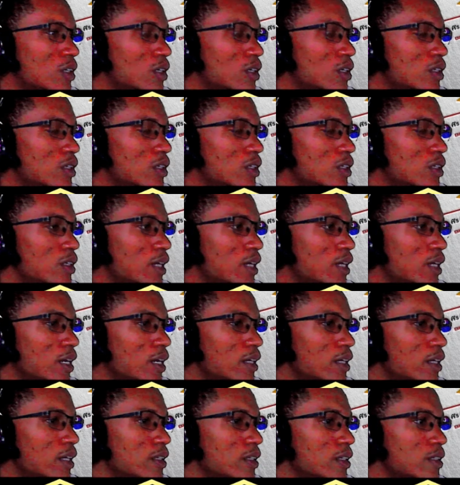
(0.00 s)

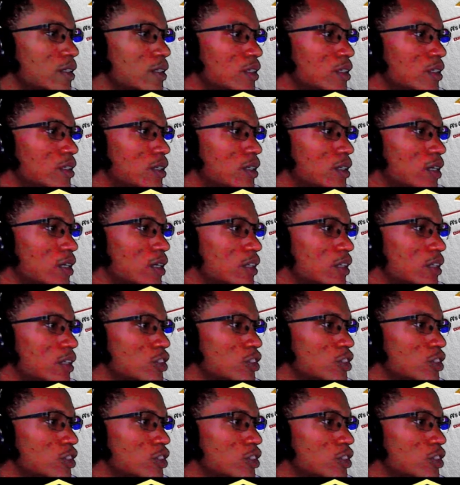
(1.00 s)
9, and 3.